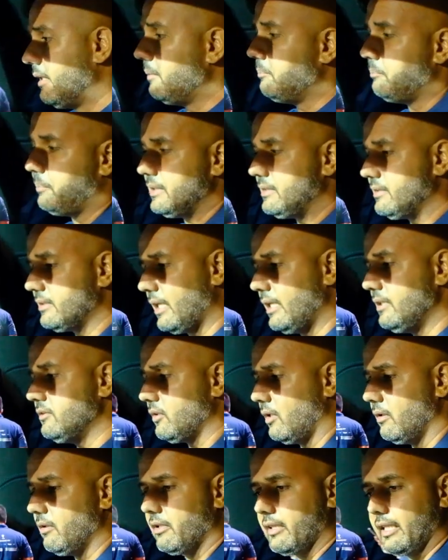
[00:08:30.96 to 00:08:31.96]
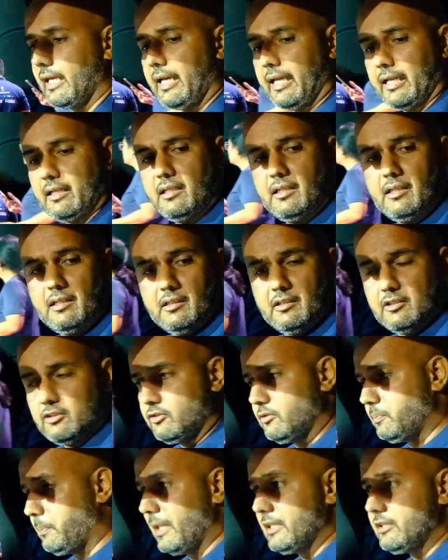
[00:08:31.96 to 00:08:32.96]
then besides all of that,
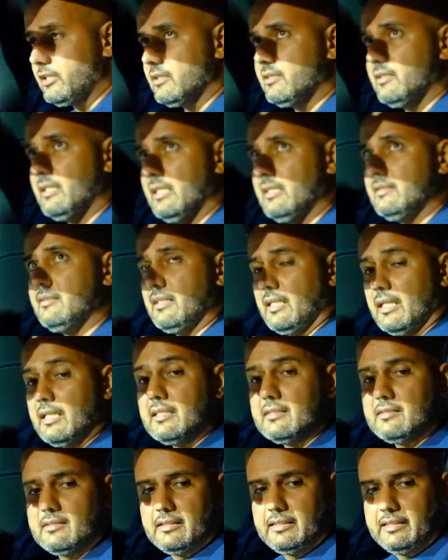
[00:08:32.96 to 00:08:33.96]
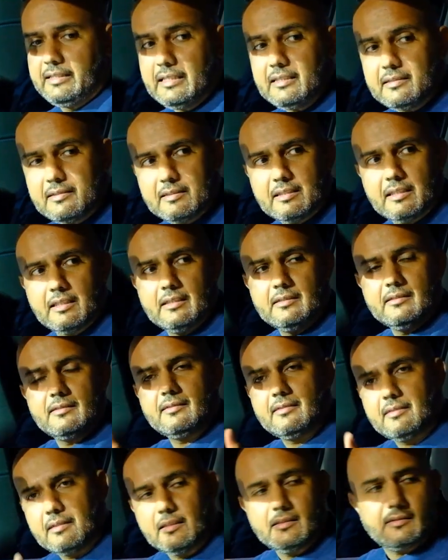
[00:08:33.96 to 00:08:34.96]
spaciousness is decent,
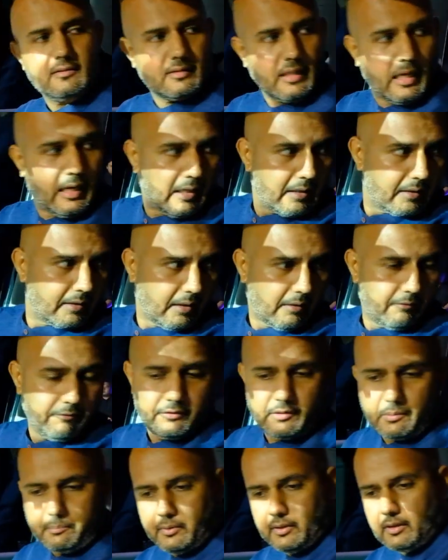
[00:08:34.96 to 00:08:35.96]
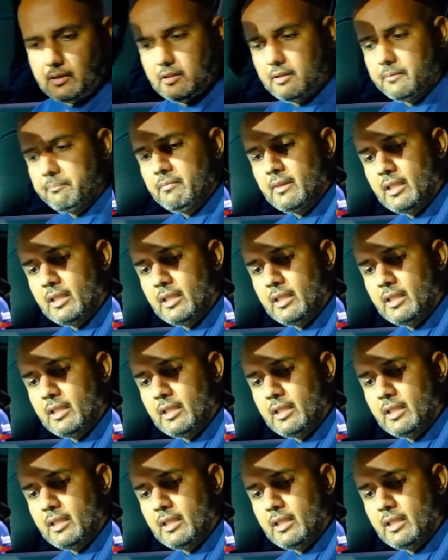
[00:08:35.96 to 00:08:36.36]
seats are comfortable.